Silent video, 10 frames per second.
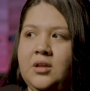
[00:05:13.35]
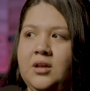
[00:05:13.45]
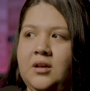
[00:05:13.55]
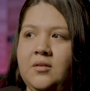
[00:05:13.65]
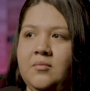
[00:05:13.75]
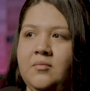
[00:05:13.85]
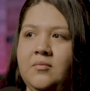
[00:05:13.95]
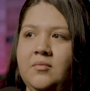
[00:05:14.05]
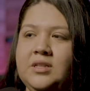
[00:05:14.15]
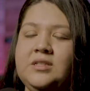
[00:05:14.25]
um,
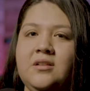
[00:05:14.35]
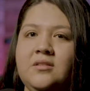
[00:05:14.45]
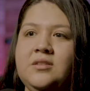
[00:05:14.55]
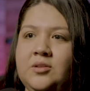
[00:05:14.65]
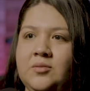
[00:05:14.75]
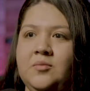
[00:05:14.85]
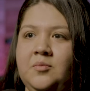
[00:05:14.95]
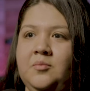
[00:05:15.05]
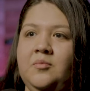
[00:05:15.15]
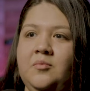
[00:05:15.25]
it's not until
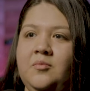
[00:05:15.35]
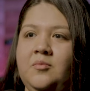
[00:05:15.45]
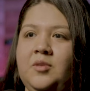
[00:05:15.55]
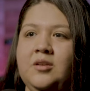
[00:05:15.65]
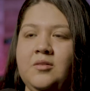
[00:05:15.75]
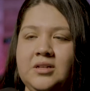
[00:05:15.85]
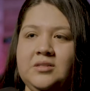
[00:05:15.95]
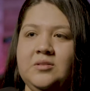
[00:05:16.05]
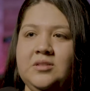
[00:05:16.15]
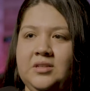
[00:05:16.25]
the
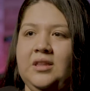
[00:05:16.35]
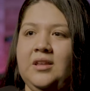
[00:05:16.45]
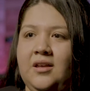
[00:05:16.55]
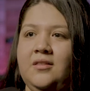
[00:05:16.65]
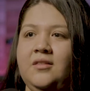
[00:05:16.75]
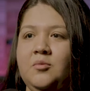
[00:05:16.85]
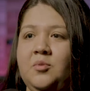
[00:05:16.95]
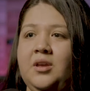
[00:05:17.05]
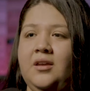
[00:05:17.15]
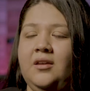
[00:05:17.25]
aggressors see that they're
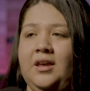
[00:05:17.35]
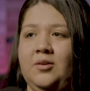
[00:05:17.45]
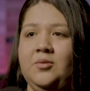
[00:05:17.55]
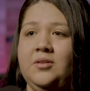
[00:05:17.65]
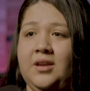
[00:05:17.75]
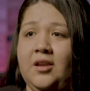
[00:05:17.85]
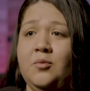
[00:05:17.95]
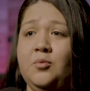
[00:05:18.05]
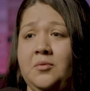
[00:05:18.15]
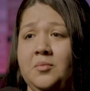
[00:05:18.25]
being held
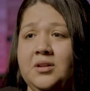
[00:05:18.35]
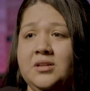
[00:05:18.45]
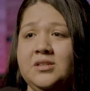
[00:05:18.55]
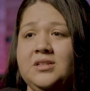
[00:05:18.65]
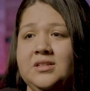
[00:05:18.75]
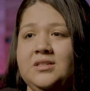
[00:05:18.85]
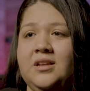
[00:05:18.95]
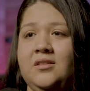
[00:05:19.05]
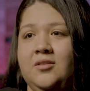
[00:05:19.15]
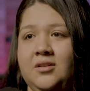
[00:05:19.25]
accountable and punished is
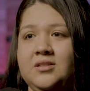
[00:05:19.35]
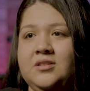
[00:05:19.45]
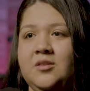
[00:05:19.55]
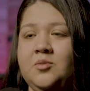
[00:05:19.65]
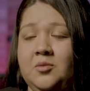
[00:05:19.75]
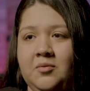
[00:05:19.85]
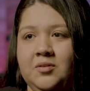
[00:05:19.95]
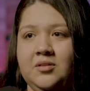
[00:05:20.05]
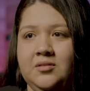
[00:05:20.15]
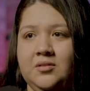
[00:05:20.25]
that they're going to stop doing what they're